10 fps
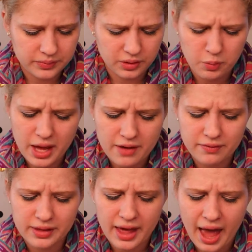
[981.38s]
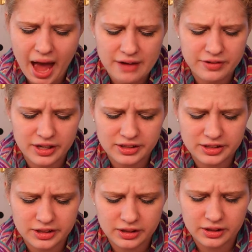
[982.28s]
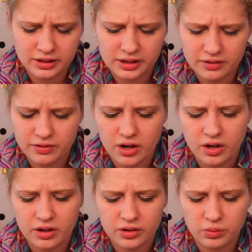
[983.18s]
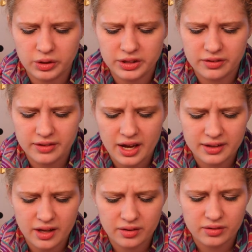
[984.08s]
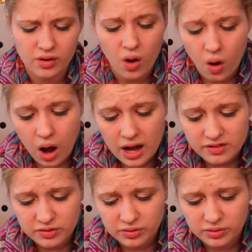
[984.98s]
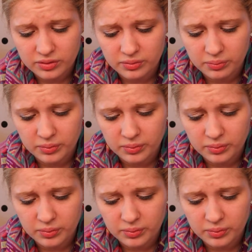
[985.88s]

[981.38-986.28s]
We have the Half Hitch gift card, which is $10 off,